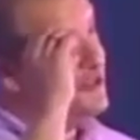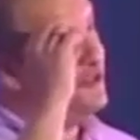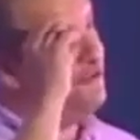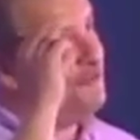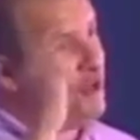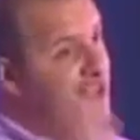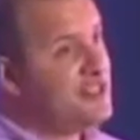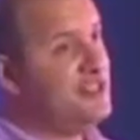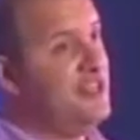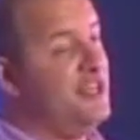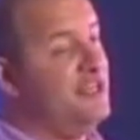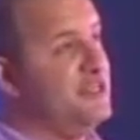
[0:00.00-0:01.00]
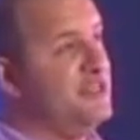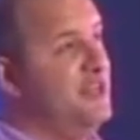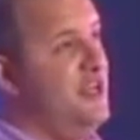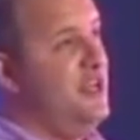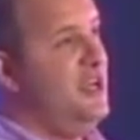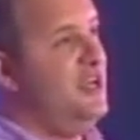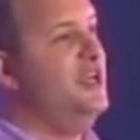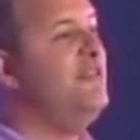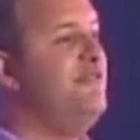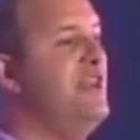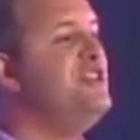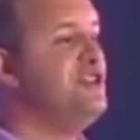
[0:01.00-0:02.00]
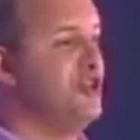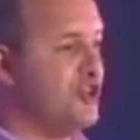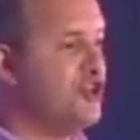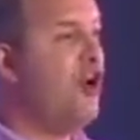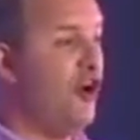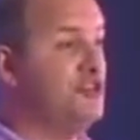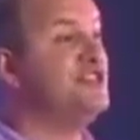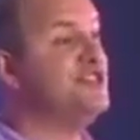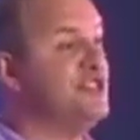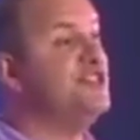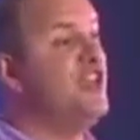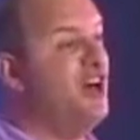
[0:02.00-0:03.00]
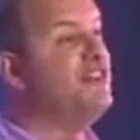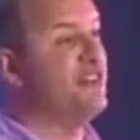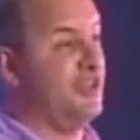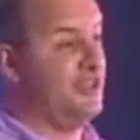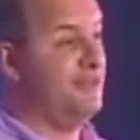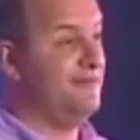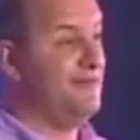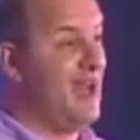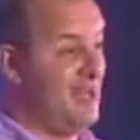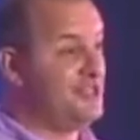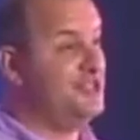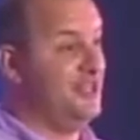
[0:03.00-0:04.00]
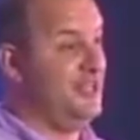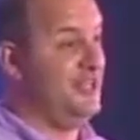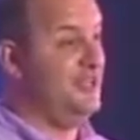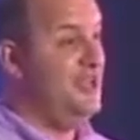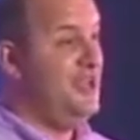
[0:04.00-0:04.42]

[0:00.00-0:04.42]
The first is, innovation costs nothing, actually.